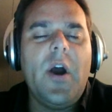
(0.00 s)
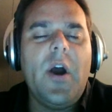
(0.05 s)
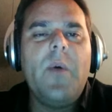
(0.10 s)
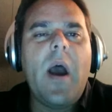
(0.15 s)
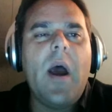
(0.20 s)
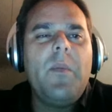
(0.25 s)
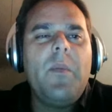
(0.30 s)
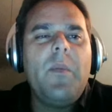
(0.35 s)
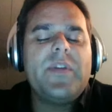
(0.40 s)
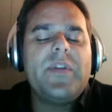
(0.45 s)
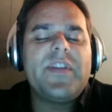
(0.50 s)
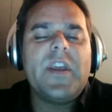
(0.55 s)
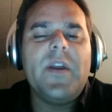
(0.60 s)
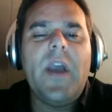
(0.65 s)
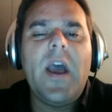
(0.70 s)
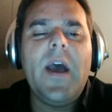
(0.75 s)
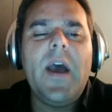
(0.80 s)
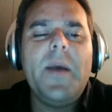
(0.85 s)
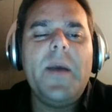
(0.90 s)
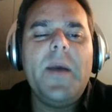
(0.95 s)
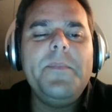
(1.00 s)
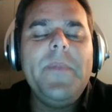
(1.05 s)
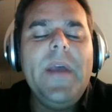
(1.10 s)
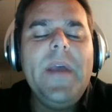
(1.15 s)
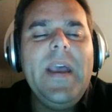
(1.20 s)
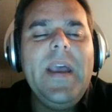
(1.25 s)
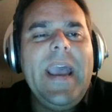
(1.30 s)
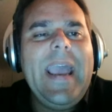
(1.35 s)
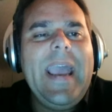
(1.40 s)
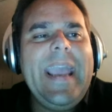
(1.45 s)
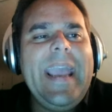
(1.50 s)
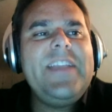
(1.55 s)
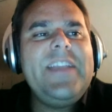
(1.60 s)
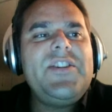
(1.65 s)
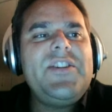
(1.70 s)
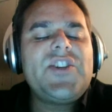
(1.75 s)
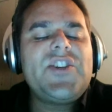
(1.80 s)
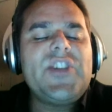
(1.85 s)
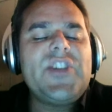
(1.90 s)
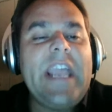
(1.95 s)
I'm with you.
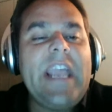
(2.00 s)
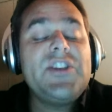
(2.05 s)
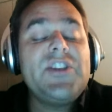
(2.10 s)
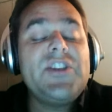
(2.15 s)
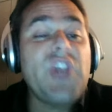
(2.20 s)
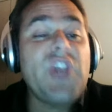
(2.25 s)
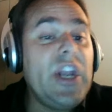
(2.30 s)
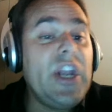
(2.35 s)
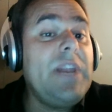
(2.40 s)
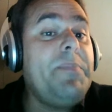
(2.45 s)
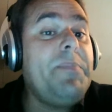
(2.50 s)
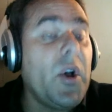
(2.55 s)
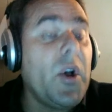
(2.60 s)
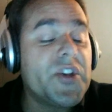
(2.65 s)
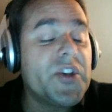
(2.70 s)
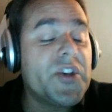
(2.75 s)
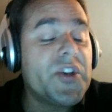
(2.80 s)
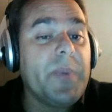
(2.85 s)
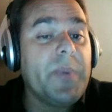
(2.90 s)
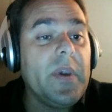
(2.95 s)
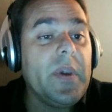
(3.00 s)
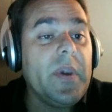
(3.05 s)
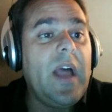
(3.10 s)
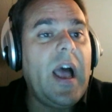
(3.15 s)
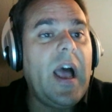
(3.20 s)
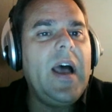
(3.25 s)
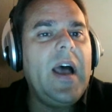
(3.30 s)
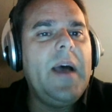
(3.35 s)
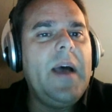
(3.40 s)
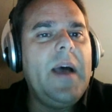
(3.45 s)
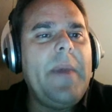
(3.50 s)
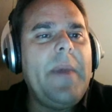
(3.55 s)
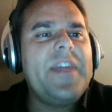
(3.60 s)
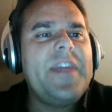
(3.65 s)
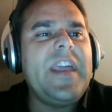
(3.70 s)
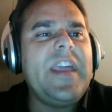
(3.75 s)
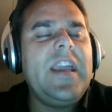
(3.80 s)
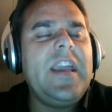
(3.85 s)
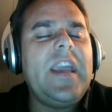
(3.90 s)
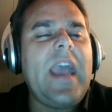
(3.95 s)
It's certainly possible, and
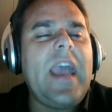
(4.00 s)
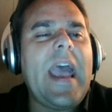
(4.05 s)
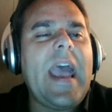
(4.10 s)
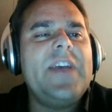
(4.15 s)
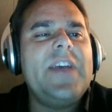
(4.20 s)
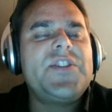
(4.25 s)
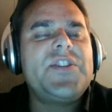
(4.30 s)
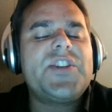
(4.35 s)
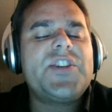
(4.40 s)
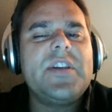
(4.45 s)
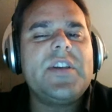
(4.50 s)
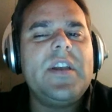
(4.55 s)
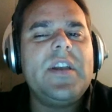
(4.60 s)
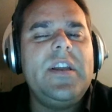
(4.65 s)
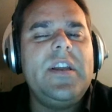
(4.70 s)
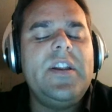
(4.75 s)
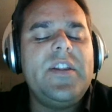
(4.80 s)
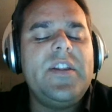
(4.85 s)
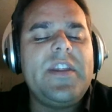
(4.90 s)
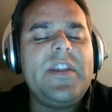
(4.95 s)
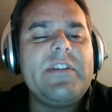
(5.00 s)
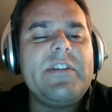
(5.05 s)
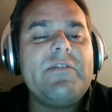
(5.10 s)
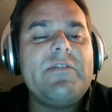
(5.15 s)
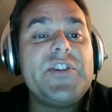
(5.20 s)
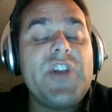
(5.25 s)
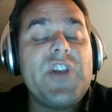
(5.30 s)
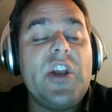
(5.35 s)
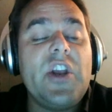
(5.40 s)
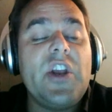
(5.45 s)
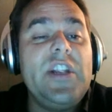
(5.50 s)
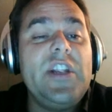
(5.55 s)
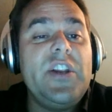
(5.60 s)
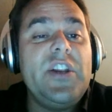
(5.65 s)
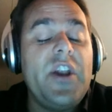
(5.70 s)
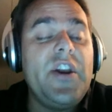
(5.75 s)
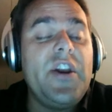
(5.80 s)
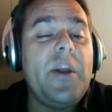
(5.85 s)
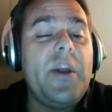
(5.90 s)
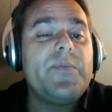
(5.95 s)
I think, as you know, there are certainly
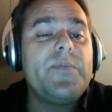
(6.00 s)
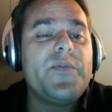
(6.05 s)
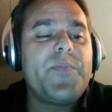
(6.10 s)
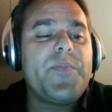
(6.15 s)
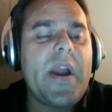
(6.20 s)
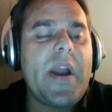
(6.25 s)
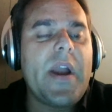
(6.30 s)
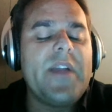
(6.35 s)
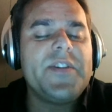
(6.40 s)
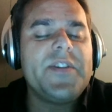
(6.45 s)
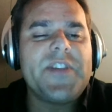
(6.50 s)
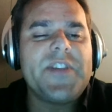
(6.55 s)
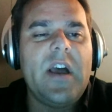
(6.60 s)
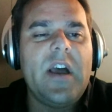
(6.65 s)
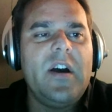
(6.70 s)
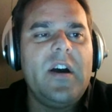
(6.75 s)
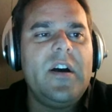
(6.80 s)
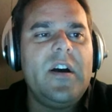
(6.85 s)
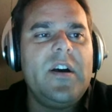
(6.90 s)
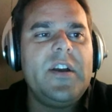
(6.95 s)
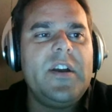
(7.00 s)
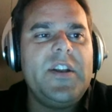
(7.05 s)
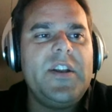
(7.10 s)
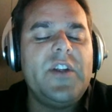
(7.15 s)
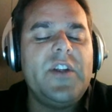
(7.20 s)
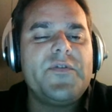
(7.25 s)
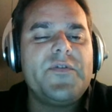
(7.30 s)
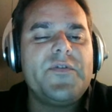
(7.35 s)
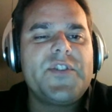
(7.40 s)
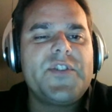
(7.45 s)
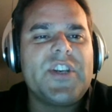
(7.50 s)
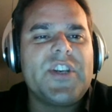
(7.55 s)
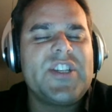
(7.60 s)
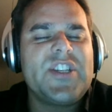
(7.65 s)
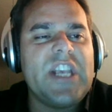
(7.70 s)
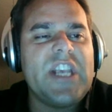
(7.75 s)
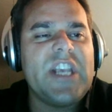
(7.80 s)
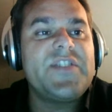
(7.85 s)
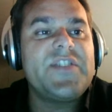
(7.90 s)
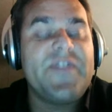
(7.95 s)
a number of brands that are, you know,
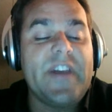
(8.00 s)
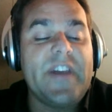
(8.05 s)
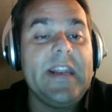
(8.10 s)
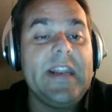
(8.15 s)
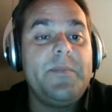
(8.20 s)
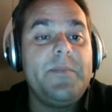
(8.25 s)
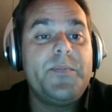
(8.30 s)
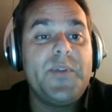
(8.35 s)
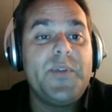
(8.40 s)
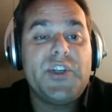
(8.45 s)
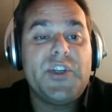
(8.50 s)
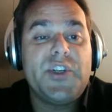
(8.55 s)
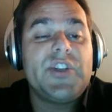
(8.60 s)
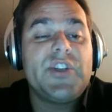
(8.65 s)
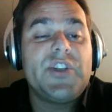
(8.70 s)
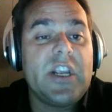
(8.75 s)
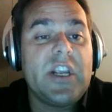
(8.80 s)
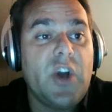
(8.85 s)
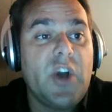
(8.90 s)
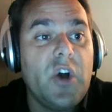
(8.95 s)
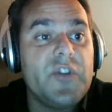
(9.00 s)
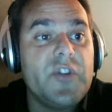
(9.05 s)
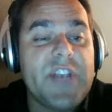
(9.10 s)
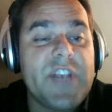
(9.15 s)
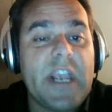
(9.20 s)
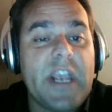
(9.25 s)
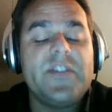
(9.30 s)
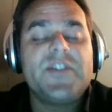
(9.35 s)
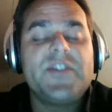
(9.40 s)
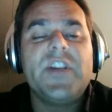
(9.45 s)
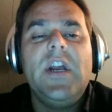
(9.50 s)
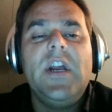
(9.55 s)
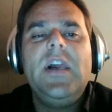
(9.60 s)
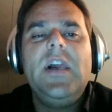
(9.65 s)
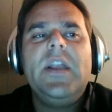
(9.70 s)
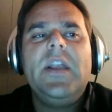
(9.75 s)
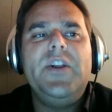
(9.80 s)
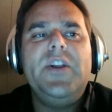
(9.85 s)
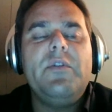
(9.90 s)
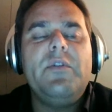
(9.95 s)
successfully producing content,
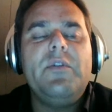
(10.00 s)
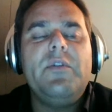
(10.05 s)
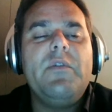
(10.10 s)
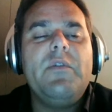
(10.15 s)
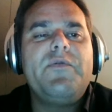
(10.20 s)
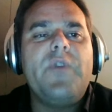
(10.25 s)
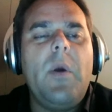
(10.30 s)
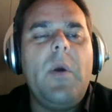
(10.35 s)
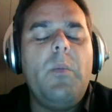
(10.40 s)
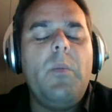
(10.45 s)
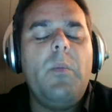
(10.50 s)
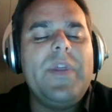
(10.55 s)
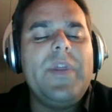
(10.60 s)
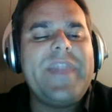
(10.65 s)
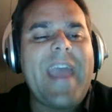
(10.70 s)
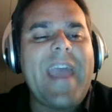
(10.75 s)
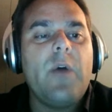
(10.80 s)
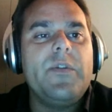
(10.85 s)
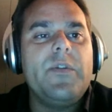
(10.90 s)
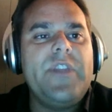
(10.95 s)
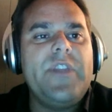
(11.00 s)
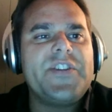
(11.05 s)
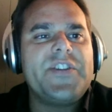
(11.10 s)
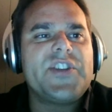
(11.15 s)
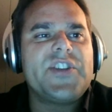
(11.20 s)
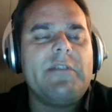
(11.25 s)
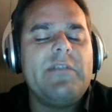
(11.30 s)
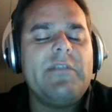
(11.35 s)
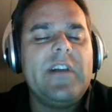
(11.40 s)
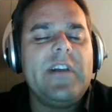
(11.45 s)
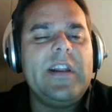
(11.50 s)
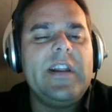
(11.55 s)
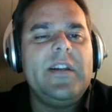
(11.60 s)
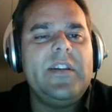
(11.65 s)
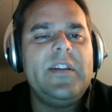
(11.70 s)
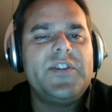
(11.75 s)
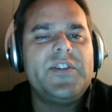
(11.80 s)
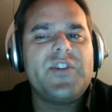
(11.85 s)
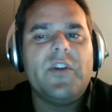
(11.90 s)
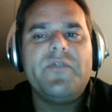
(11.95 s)
you know, without necessarily
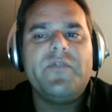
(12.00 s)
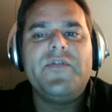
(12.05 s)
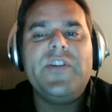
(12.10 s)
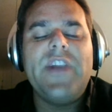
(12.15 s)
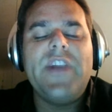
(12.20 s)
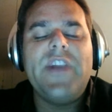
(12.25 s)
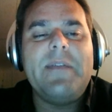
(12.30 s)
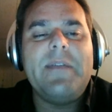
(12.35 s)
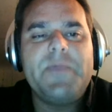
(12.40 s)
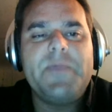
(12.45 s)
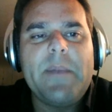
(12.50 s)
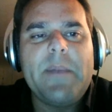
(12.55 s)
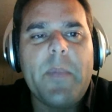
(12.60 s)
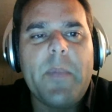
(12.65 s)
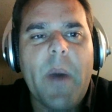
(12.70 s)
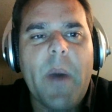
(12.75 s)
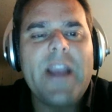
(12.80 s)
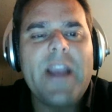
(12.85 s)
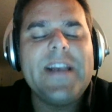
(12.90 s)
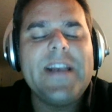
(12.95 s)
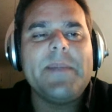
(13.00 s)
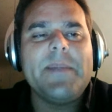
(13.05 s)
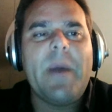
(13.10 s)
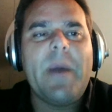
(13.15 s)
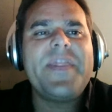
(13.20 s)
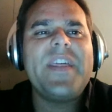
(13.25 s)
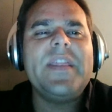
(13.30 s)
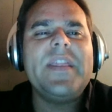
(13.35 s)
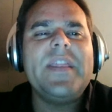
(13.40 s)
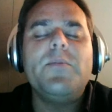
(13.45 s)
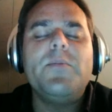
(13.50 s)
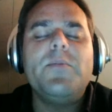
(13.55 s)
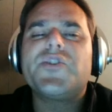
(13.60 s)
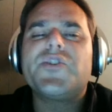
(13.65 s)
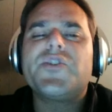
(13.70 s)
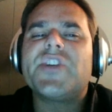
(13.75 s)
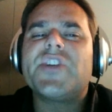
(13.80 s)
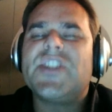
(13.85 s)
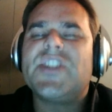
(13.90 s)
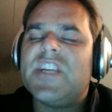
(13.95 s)
sort of named people behind it. But I think the more
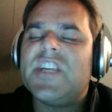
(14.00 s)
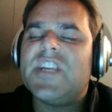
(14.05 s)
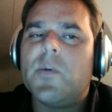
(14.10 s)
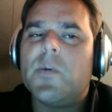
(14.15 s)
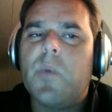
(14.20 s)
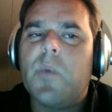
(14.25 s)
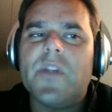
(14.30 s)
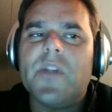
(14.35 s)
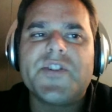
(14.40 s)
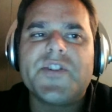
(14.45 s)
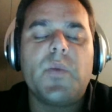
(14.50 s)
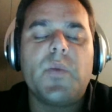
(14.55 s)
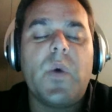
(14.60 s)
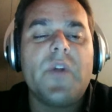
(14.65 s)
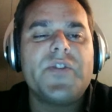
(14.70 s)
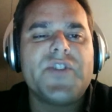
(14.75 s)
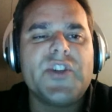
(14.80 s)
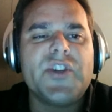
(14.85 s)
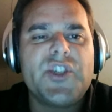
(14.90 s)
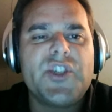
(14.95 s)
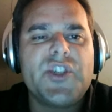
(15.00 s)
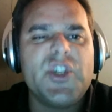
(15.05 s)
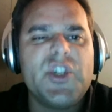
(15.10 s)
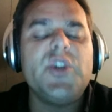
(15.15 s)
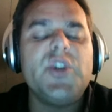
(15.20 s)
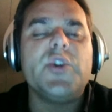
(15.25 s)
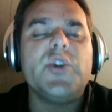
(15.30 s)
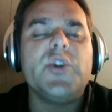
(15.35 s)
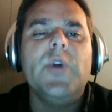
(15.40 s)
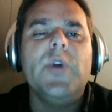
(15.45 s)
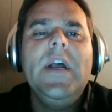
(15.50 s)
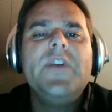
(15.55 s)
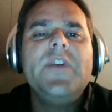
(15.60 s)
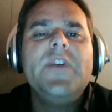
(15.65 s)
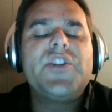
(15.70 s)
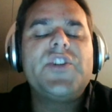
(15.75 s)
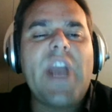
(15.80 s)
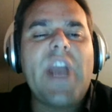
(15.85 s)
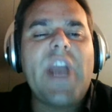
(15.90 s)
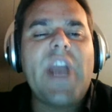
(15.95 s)
successful ones are the ones that do.
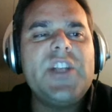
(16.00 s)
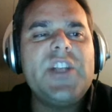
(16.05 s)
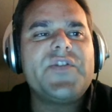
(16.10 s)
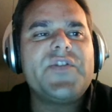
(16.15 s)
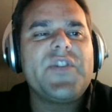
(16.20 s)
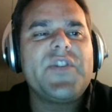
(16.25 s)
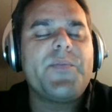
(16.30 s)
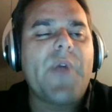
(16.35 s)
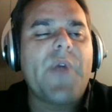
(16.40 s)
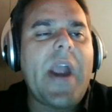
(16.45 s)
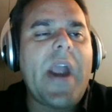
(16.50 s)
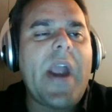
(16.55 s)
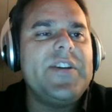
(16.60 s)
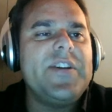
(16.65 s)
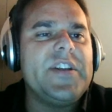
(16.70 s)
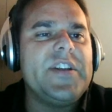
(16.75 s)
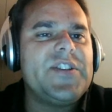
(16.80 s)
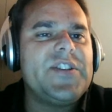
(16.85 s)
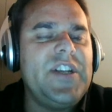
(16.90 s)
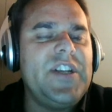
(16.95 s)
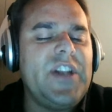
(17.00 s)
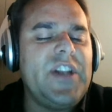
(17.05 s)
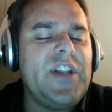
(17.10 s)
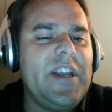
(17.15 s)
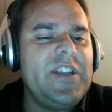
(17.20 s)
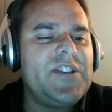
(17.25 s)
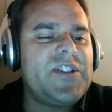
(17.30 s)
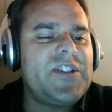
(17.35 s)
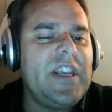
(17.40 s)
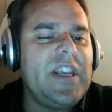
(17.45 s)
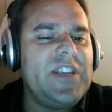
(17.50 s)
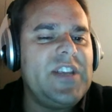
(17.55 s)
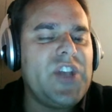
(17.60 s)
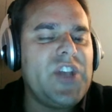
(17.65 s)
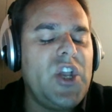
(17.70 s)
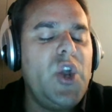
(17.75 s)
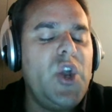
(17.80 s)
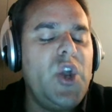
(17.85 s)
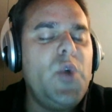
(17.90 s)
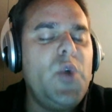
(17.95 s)
The challenge for the brand is, you know, is
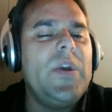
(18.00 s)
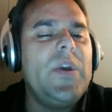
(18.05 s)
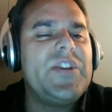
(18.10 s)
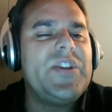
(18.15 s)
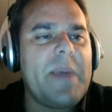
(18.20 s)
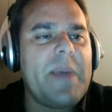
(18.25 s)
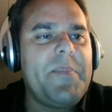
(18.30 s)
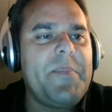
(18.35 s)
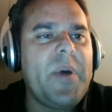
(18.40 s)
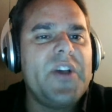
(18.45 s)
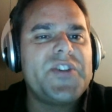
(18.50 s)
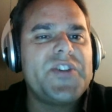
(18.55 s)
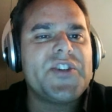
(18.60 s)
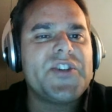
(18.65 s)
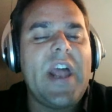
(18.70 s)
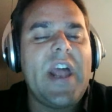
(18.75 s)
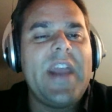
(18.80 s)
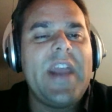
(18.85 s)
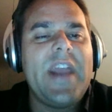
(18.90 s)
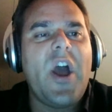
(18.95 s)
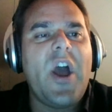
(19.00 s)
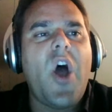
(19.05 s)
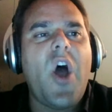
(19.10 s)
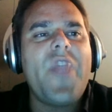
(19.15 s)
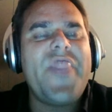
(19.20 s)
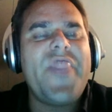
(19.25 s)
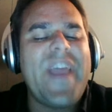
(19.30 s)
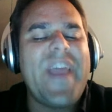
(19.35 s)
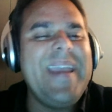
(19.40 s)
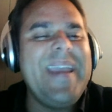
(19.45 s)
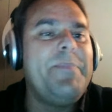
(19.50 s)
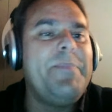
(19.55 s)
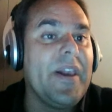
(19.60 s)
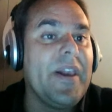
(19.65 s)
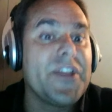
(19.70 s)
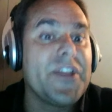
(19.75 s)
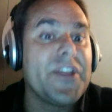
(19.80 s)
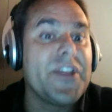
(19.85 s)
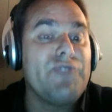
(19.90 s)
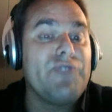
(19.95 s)
who is that person, and are they
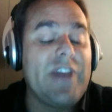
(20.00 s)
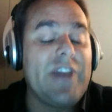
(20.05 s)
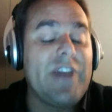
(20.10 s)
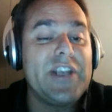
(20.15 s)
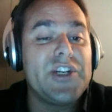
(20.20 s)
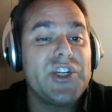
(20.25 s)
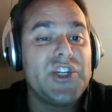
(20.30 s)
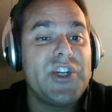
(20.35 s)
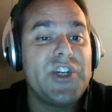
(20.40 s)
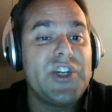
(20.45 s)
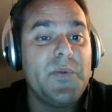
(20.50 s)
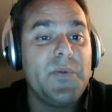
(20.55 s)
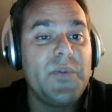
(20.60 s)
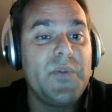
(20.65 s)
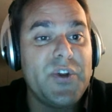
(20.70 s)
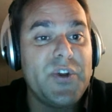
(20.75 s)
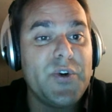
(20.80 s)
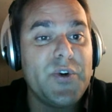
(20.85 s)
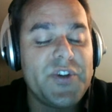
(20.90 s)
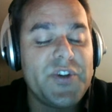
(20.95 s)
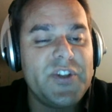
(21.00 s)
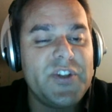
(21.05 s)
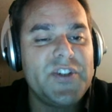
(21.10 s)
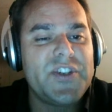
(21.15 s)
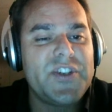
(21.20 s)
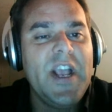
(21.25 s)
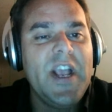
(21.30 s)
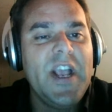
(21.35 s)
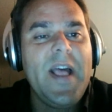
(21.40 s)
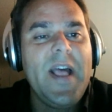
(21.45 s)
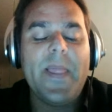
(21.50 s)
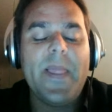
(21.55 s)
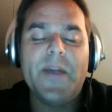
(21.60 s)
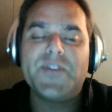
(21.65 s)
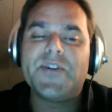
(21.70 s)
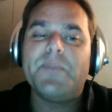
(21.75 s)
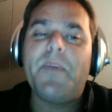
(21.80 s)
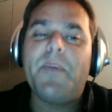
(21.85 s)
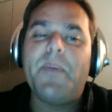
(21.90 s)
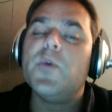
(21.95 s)
building the relationship with the audience
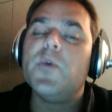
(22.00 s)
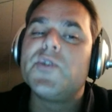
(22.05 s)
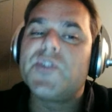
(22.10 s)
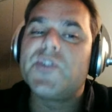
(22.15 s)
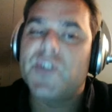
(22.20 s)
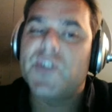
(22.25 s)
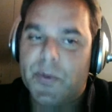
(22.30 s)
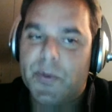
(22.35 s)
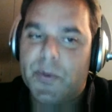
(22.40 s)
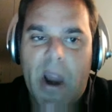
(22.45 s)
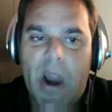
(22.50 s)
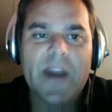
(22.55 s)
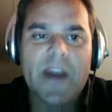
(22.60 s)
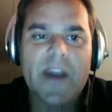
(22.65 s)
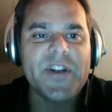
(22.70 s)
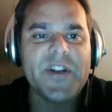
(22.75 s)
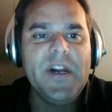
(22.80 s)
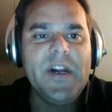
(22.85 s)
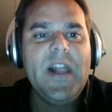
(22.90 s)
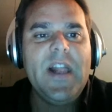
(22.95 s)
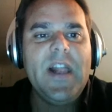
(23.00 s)
as opposed to the brand?